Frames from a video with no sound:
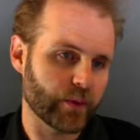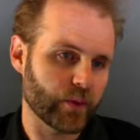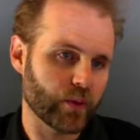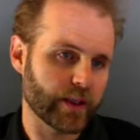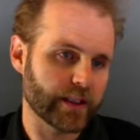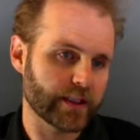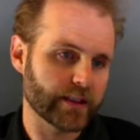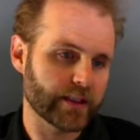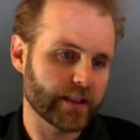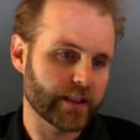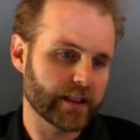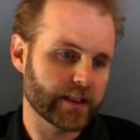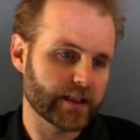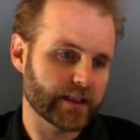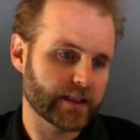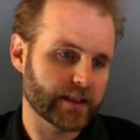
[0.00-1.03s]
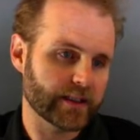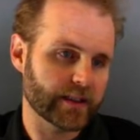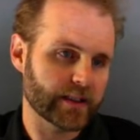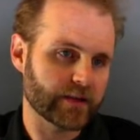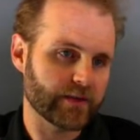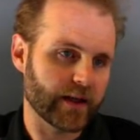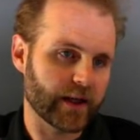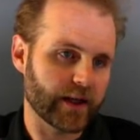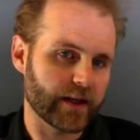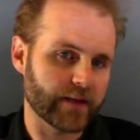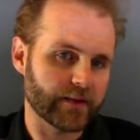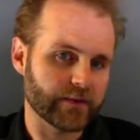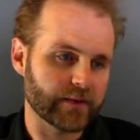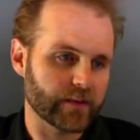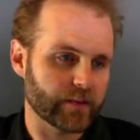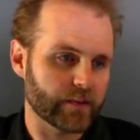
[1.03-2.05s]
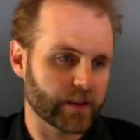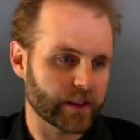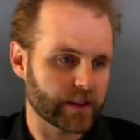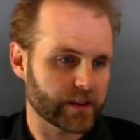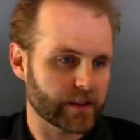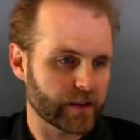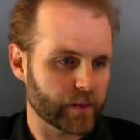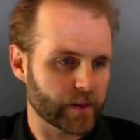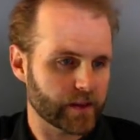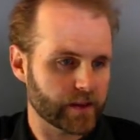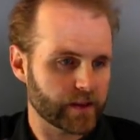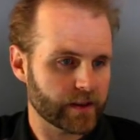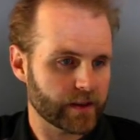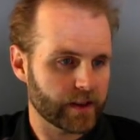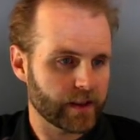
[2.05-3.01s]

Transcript: 0.65 millisiemens.